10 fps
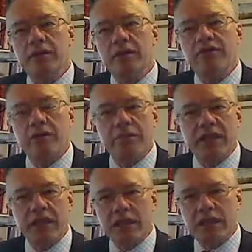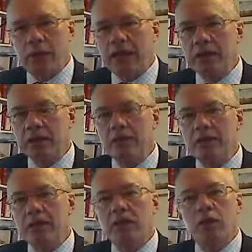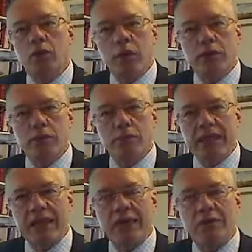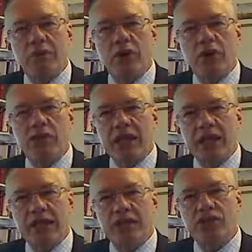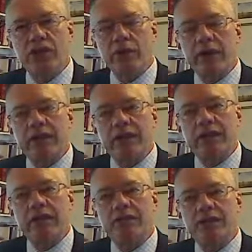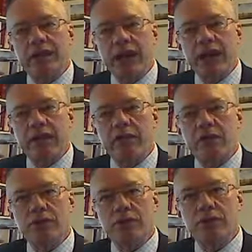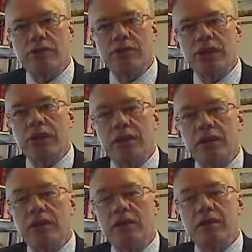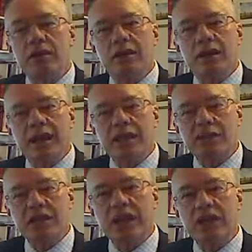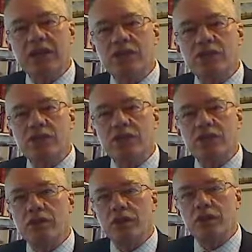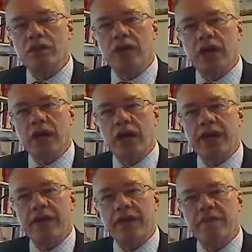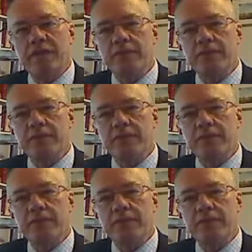from beginning to end, where you begin by stating the generalities, the data that you're using, the expectations that you and your client have,